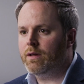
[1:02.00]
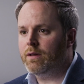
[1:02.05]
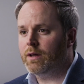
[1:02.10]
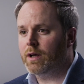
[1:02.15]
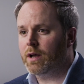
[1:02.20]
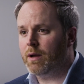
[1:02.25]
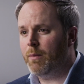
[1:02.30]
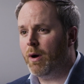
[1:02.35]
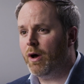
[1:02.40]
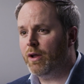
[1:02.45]
The
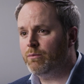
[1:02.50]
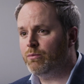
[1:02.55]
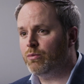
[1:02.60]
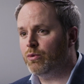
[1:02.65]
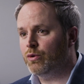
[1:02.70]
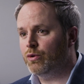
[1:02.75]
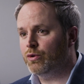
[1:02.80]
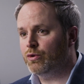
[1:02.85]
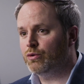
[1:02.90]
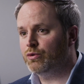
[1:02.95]
command
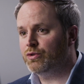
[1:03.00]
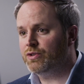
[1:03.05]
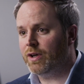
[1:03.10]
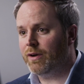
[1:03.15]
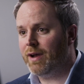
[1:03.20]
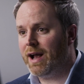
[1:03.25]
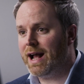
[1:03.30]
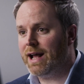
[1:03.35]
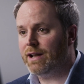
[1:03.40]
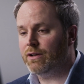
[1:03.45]
board
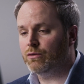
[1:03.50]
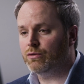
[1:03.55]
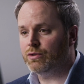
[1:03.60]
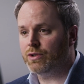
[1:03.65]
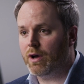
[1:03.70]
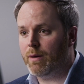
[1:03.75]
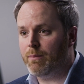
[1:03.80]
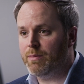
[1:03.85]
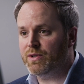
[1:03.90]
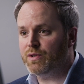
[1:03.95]
also handles
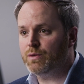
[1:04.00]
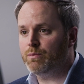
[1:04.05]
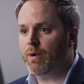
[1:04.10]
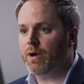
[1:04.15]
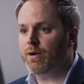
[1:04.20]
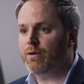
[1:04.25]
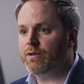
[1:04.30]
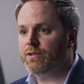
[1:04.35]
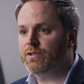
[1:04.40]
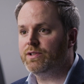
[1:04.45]
our
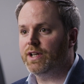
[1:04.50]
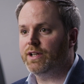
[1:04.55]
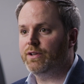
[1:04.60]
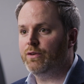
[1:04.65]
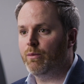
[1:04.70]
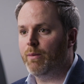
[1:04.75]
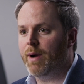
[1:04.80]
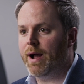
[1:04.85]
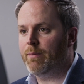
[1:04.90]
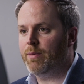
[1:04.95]
bespoke
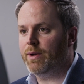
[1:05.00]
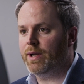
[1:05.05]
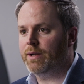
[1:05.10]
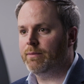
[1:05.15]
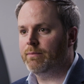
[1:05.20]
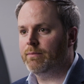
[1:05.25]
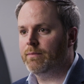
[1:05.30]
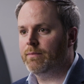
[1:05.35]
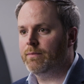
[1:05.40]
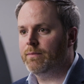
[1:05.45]
signal mapping.
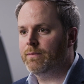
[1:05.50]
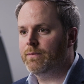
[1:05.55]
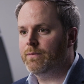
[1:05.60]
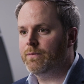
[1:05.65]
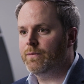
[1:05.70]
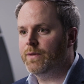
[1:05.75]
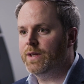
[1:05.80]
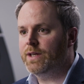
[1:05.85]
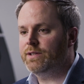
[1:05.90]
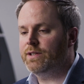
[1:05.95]

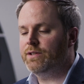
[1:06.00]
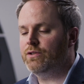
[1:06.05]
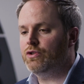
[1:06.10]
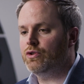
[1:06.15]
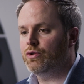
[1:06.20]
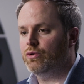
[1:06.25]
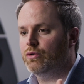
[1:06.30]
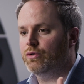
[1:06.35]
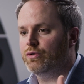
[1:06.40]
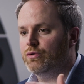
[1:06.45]
This
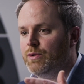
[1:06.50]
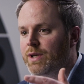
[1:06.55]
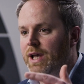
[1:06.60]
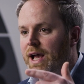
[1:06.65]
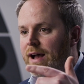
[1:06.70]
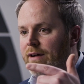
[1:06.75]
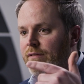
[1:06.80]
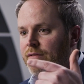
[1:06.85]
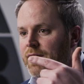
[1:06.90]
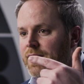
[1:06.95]
ensures we
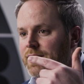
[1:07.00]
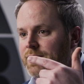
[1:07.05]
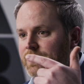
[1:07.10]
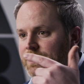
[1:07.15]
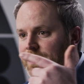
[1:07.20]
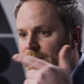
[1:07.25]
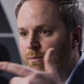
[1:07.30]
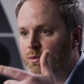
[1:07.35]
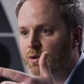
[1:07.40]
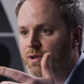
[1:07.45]
have
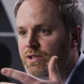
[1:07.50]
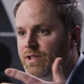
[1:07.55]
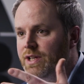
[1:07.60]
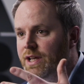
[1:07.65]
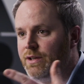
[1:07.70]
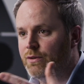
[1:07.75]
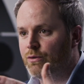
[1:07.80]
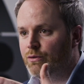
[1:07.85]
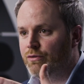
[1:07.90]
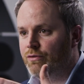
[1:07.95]
separate
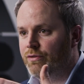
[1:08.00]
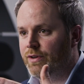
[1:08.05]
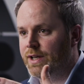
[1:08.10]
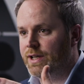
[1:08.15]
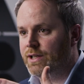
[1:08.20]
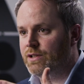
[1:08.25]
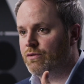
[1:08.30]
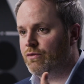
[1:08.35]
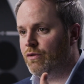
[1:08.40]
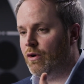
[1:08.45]
signal
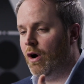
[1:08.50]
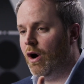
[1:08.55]
feeds for